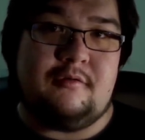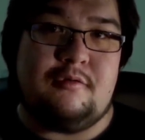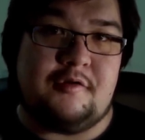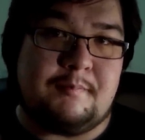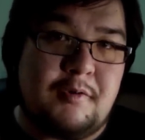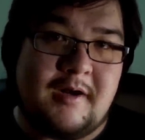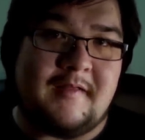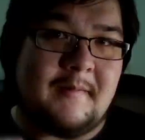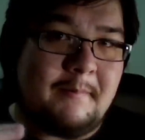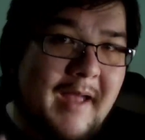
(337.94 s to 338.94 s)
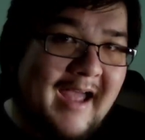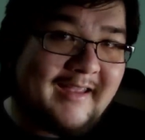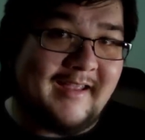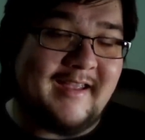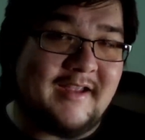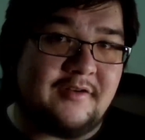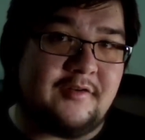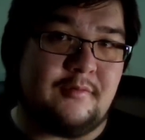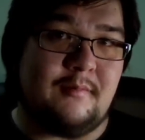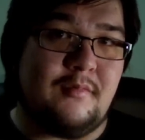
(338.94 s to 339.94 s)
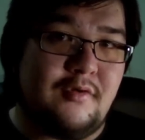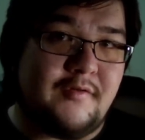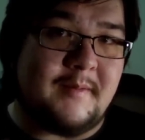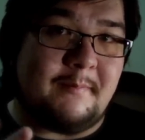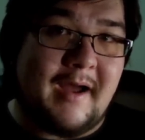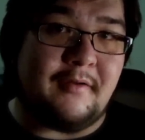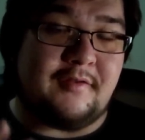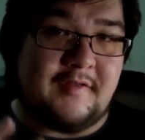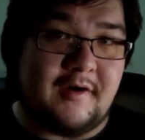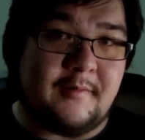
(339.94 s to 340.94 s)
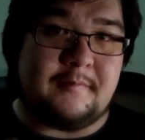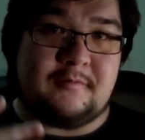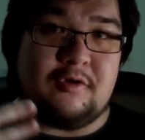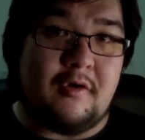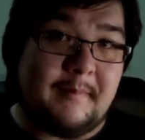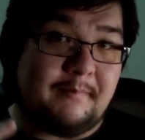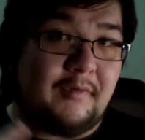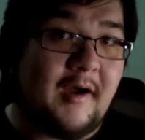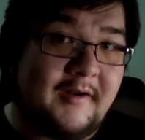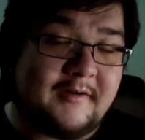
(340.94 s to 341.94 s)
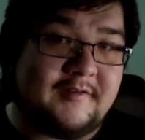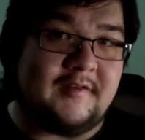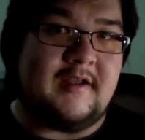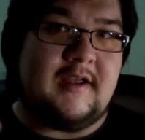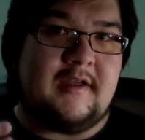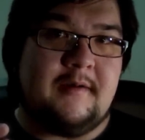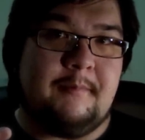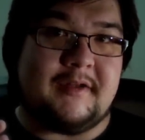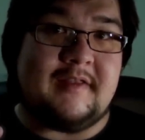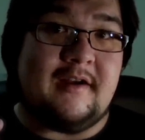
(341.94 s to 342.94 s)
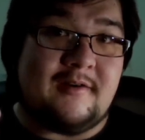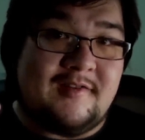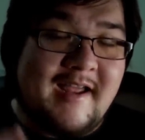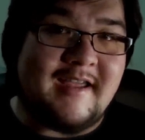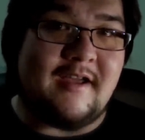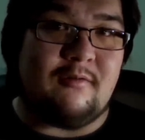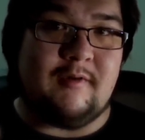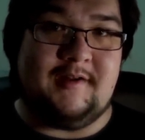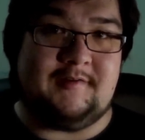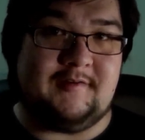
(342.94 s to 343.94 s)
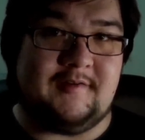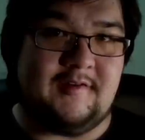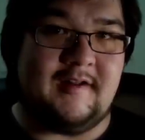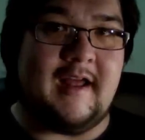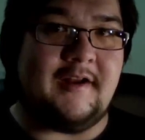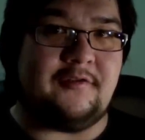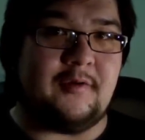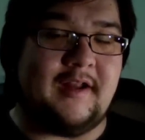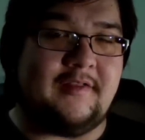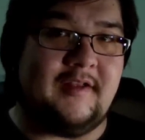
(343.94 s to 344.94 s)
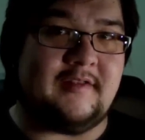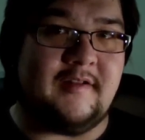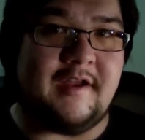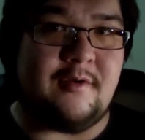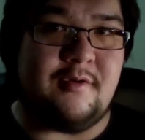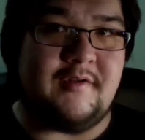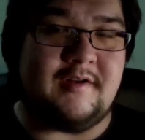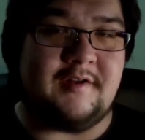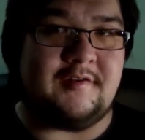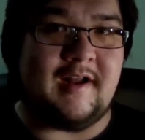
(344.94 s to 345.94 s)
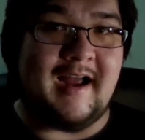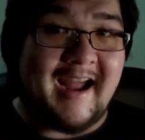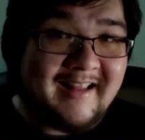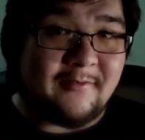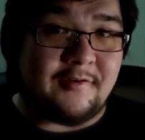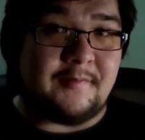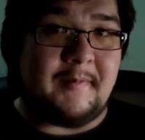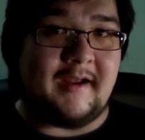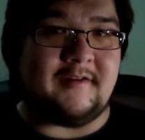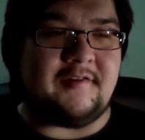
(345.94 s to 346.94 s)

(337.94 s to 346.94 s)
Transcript: who's putting their backing into a movie about their toy product, but they are taking risks, and that is what I think the Lego Movie does that I highly respect.